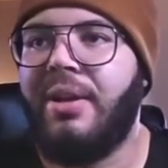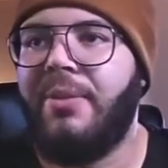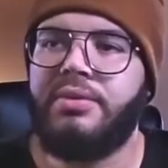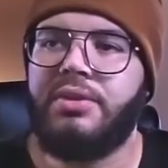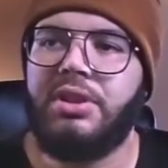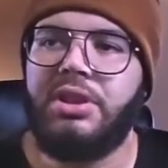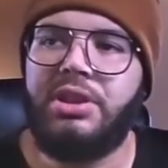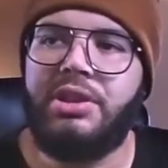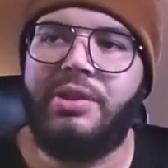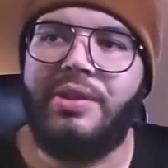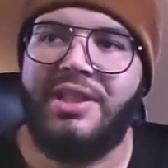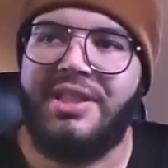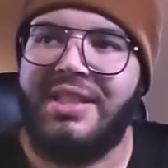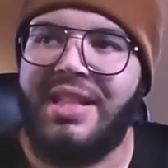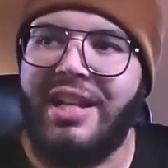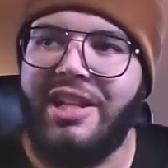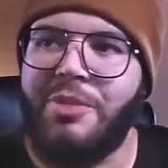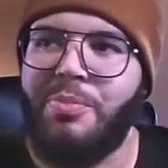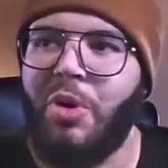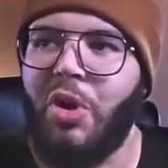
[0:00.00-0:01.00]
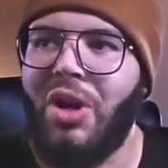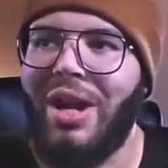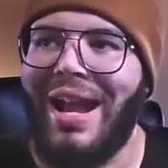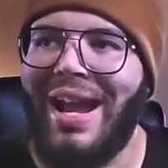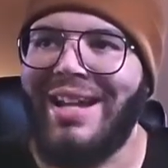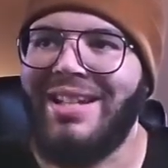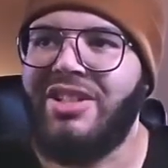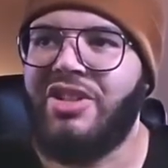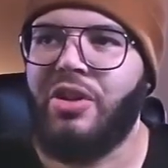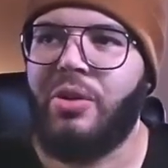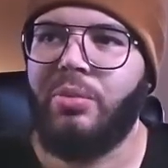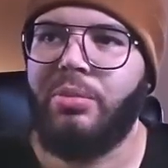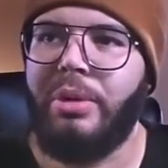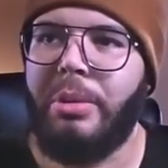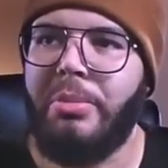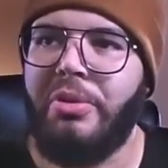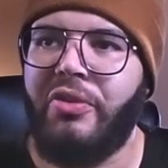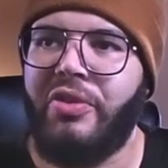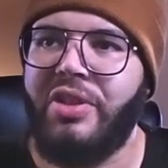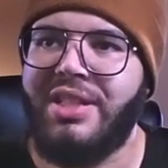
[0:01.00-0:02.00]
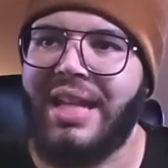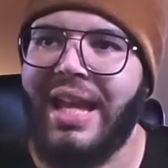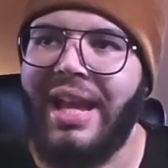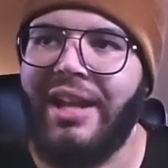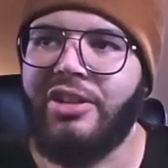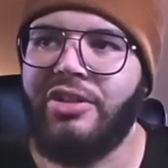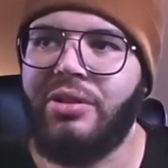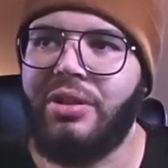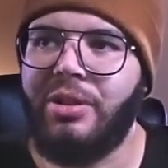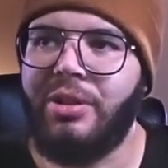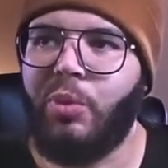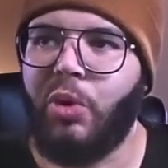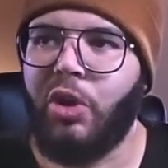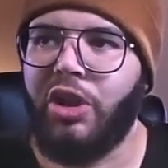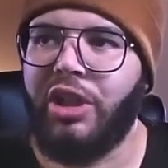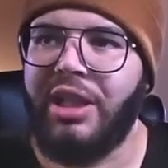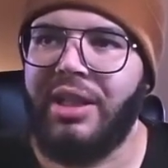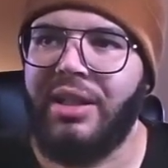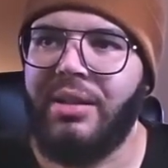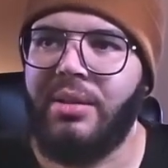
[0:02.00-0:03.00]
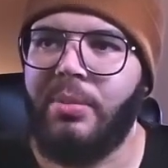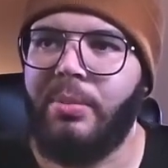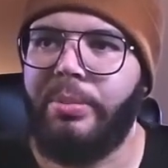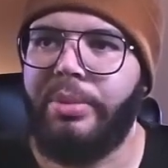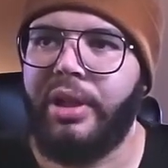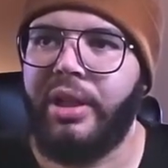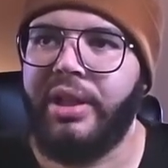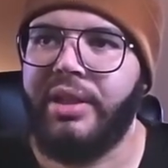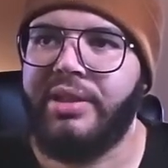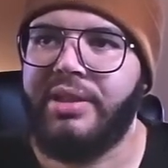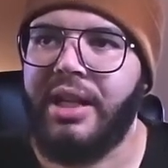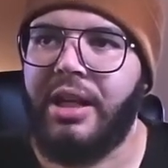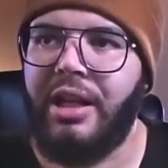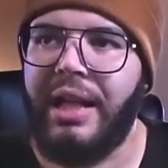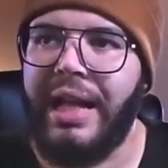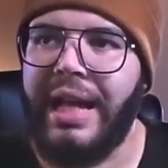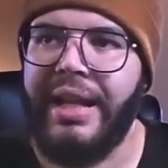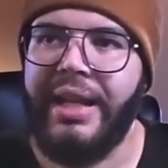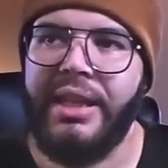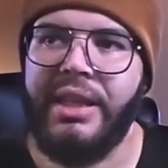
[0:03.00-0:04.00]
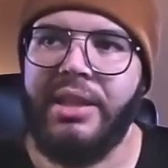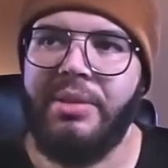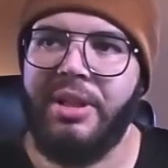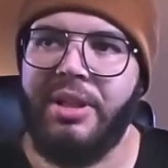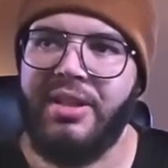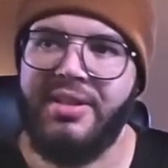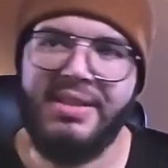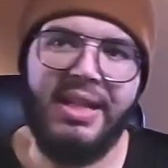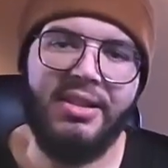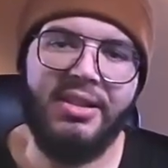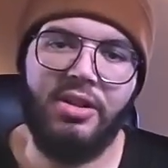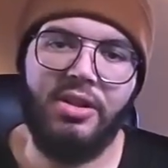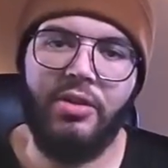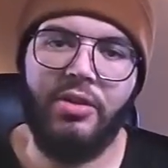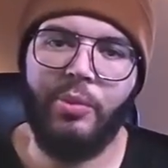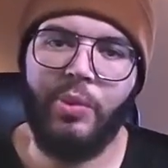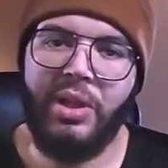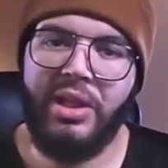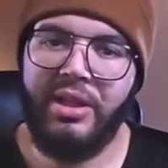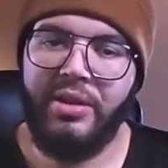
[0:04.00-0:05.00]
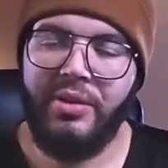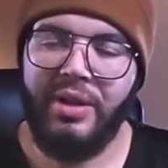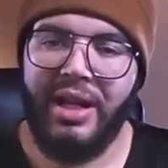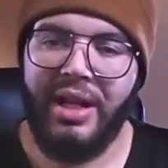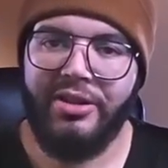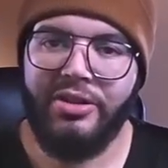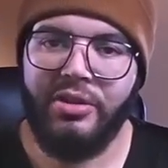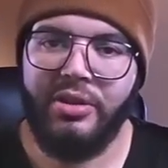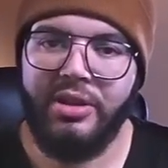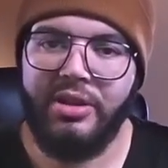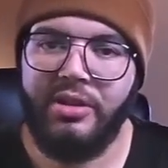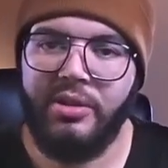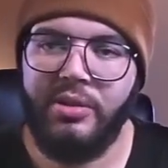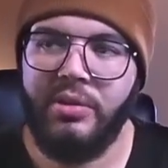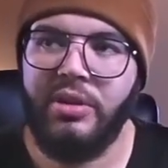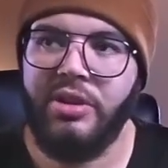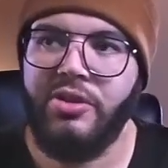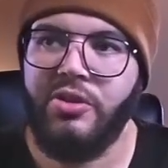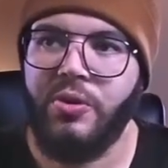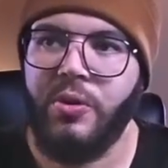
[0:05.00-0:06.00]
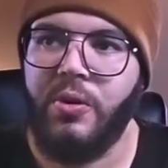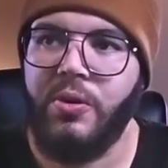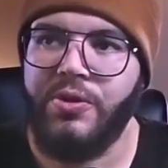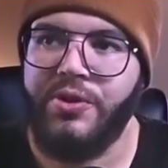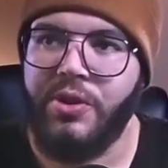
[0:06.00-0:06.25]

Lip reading: So this next part, I don't remember if it's actually working, but I'll add it because that's another way that you can actually do controls.